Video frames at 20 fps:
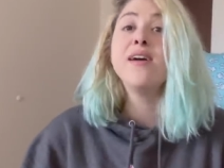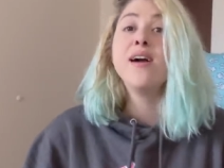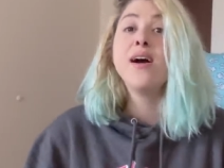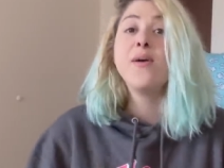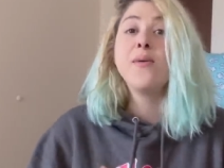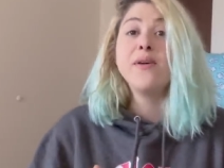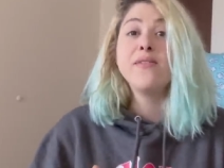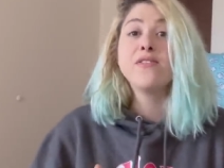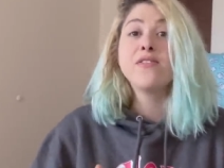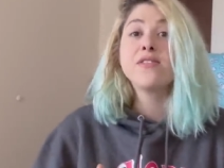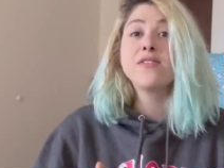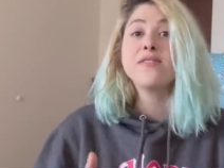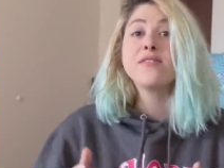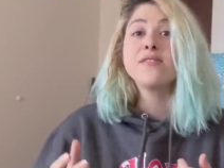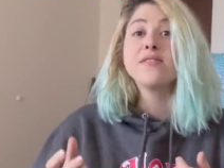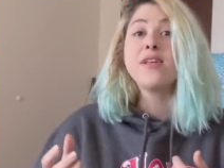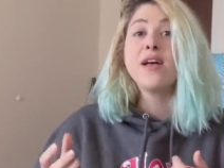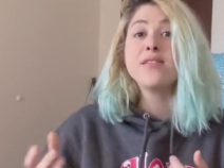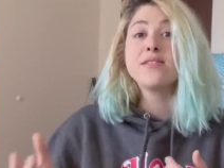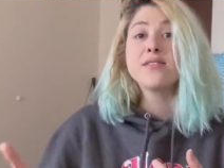However,
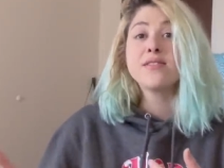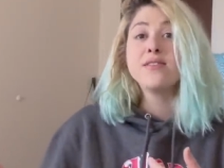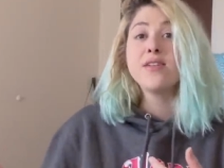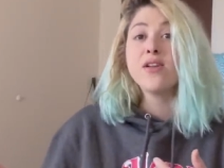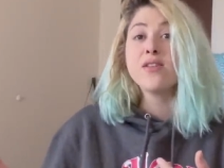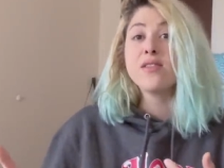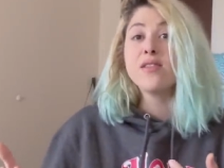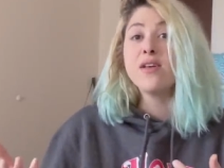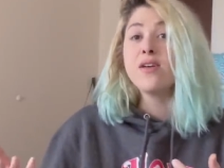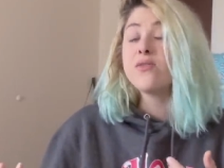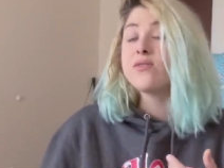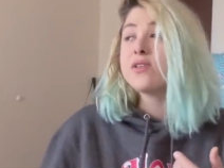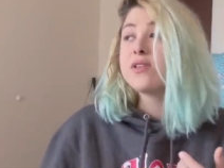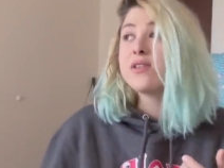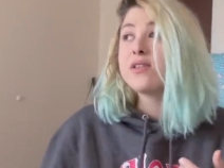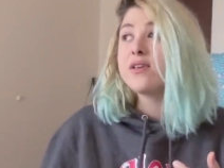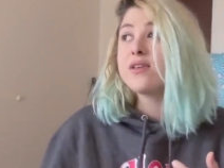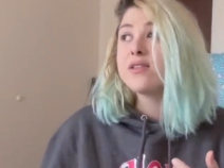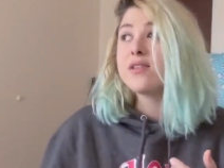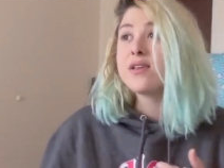that's not the only
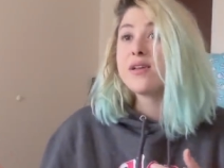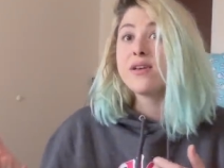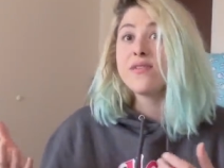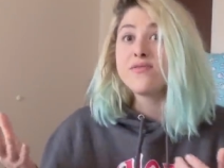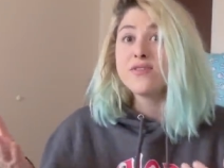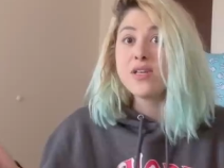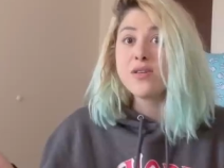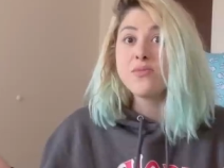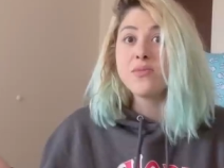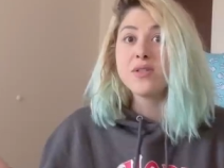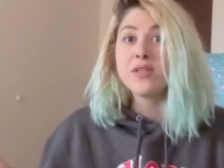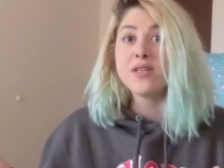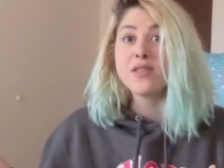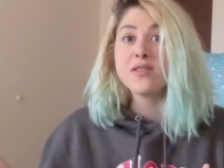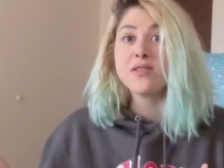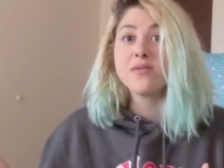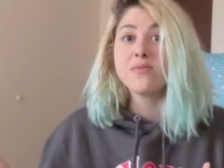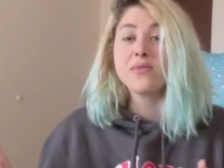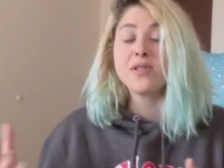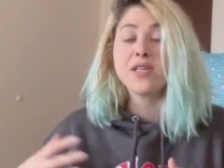thing that I've done with
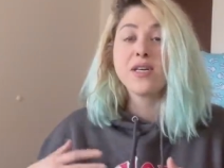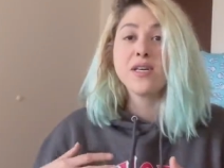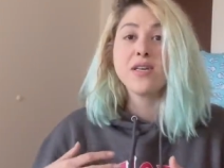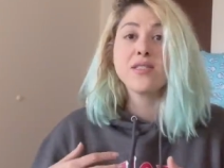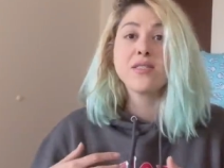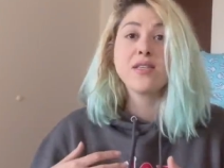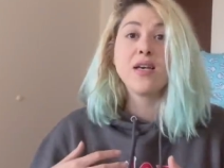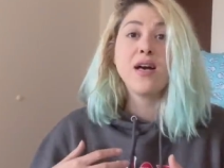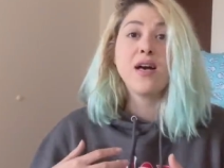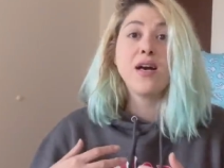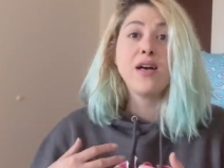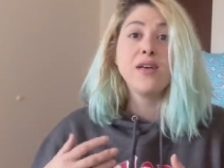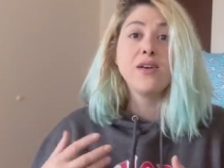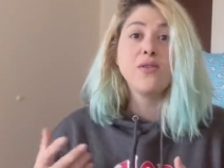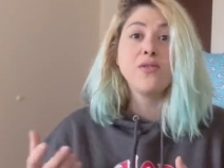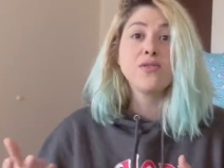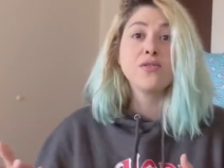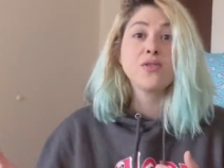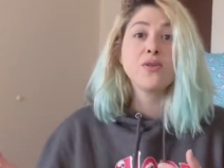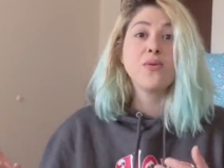it, because I
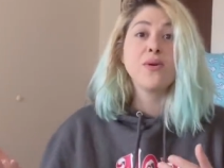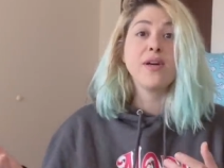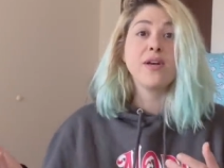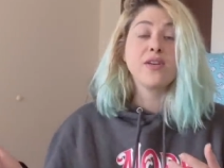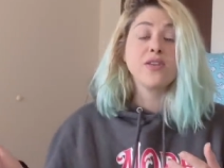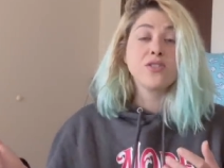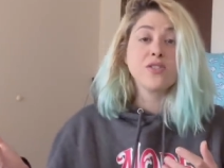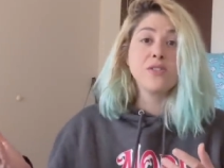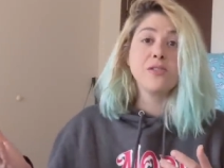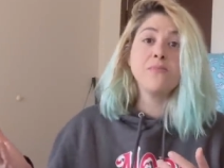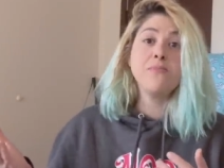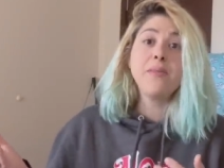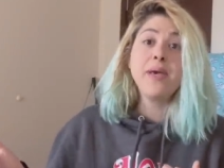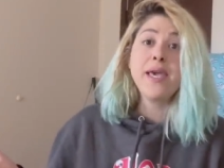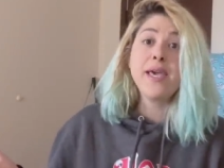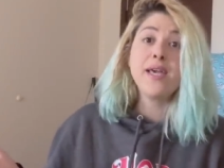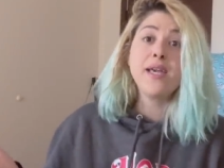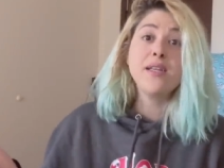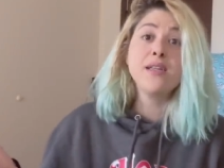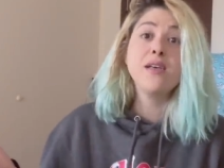also actually
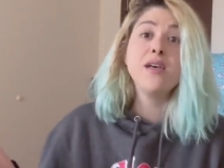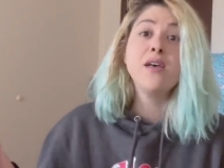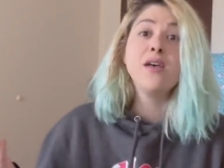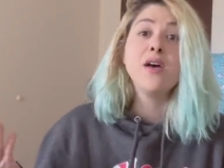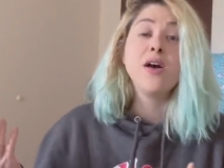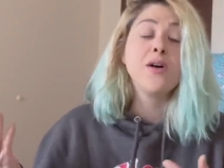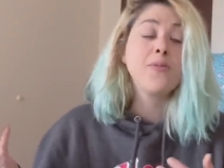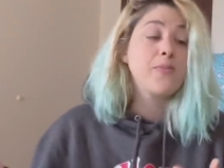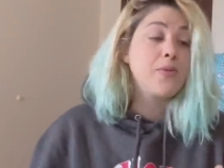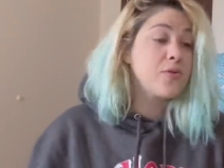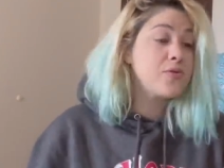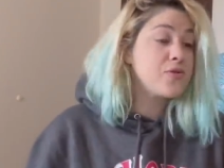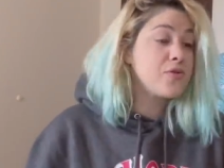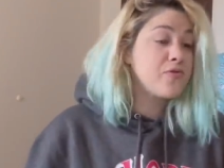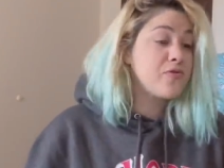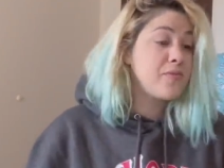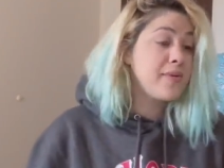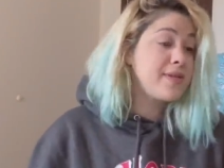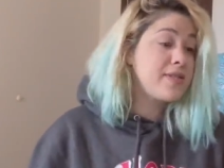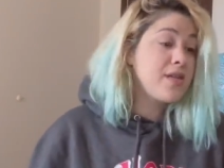made a poster
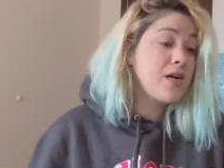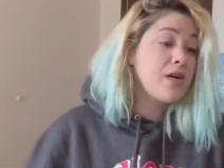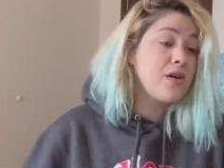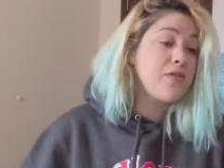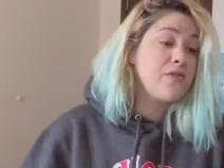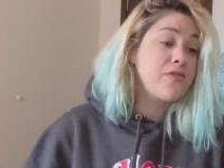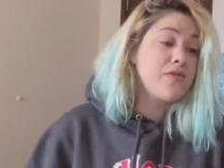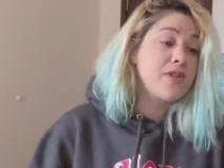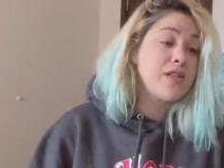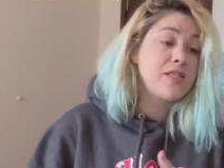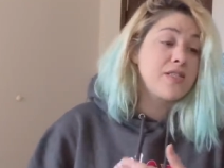for myself that